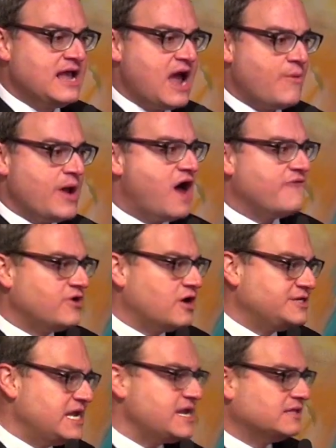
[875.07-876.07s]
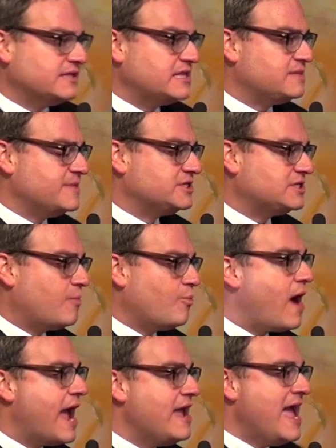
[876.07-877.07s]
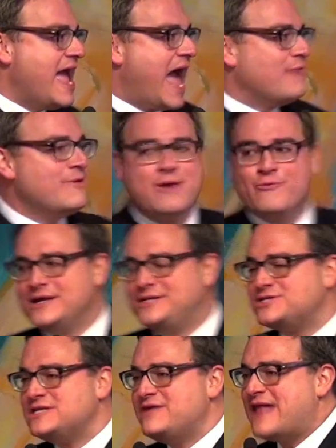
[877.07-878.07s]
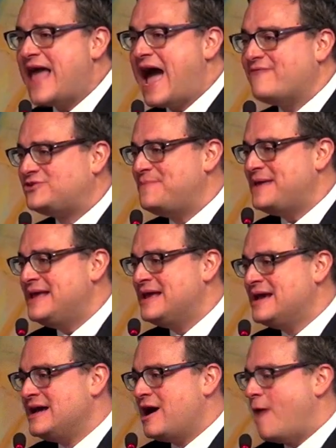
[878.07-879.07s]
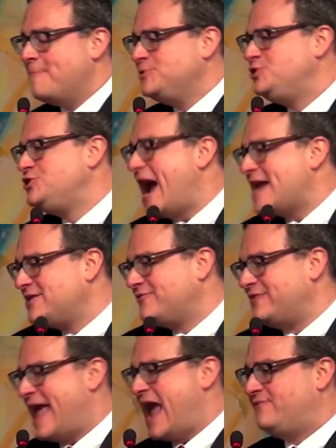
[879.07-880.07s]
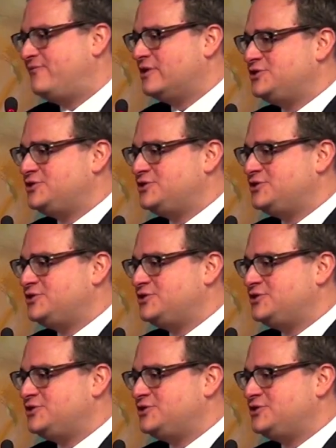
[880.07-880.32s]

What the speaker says: and we often articulate them in some way, and remember, it doesn't even have to be objectively hateful.